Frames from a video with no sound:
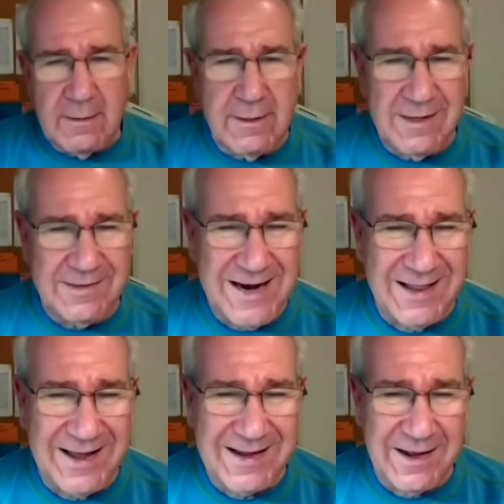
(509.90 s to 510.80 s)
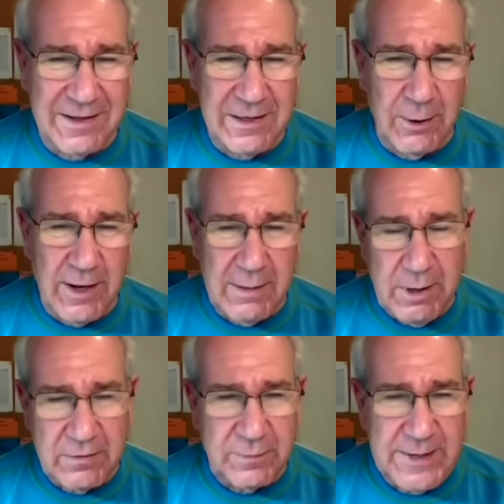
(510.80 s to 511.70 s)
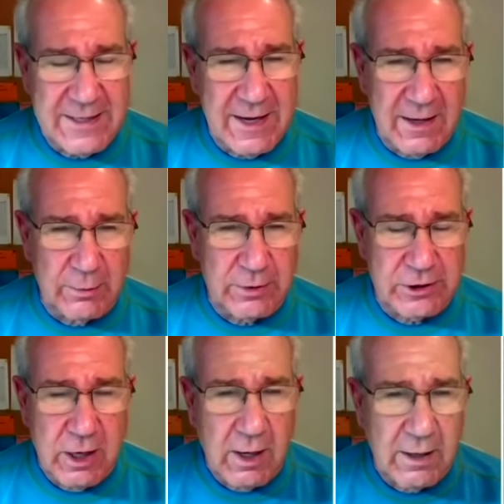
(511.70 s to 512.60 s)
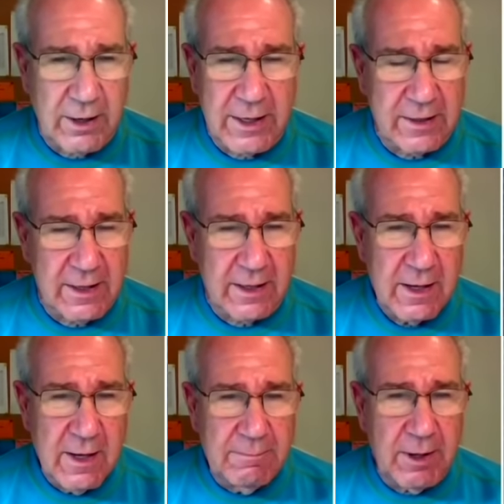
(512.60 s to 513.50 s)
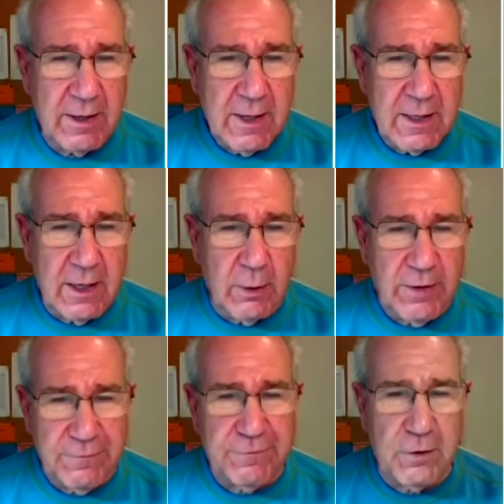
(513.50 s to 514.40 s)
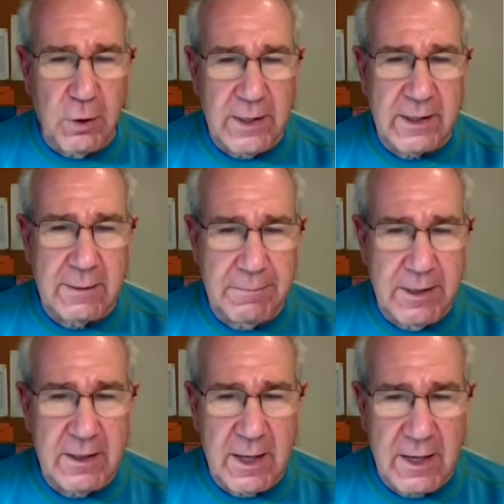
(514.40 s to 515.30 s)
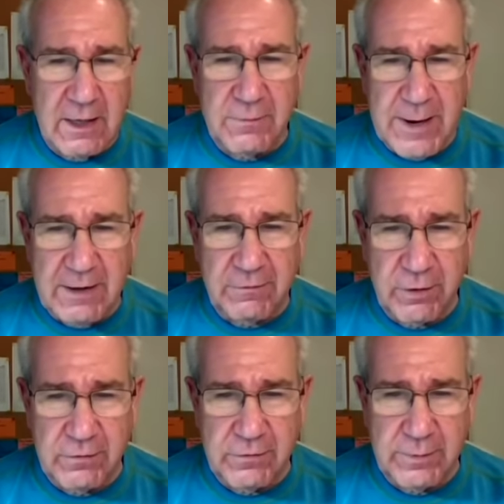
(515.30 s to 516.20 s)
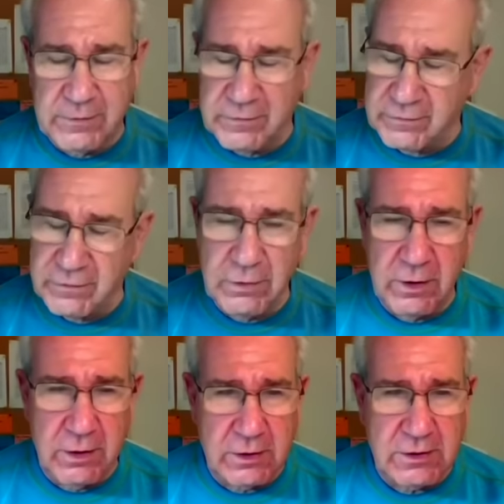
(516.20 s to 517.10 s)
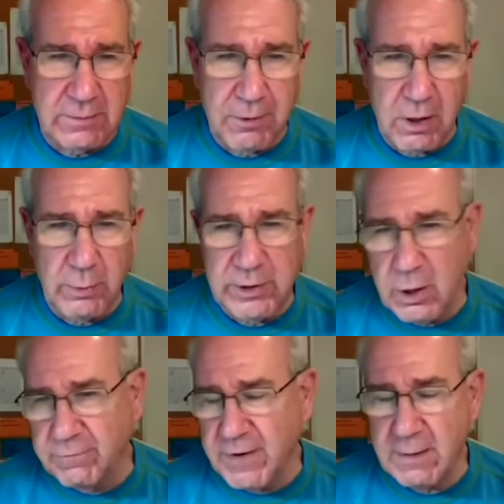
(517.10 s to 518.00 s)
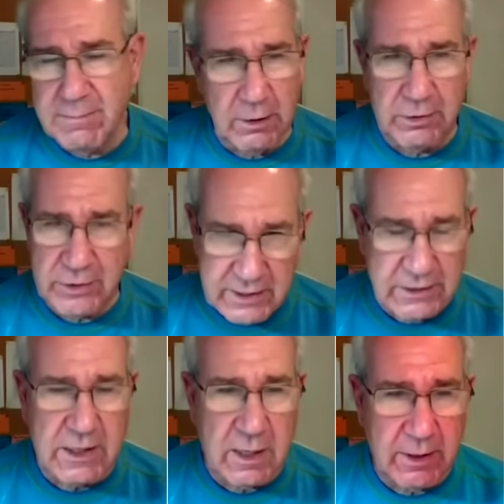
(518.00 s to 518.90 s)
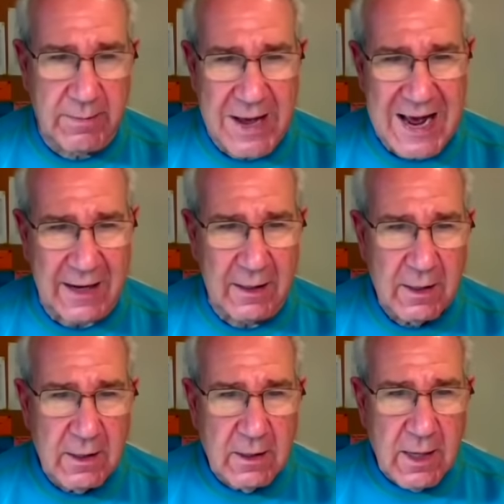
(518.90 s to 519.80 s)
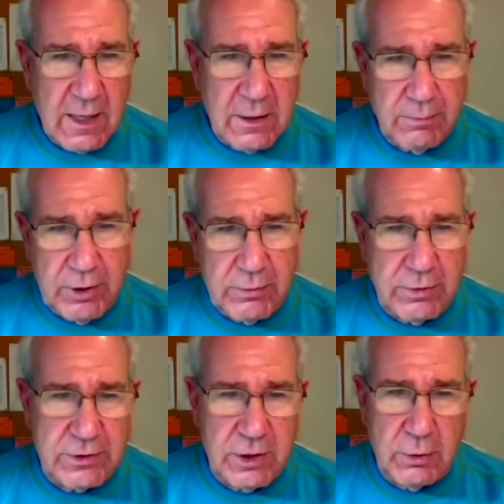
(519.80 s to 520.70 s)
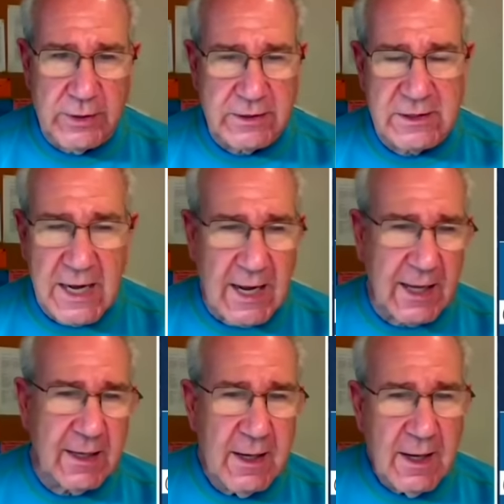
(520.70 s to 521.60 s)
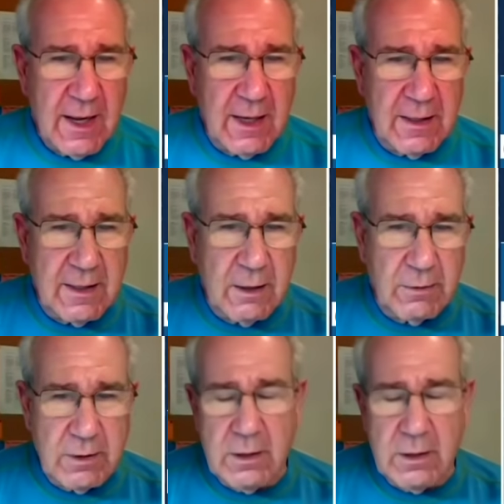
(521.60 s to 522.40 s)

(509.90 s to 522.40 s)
it's not like, I'm on speed dial with Sean or anything, but, you know, if Floyd can be an edge pass rusher, because he certainly looks the part, we know Von Miller is coming back, and you bring Rousseau inside, and, you know,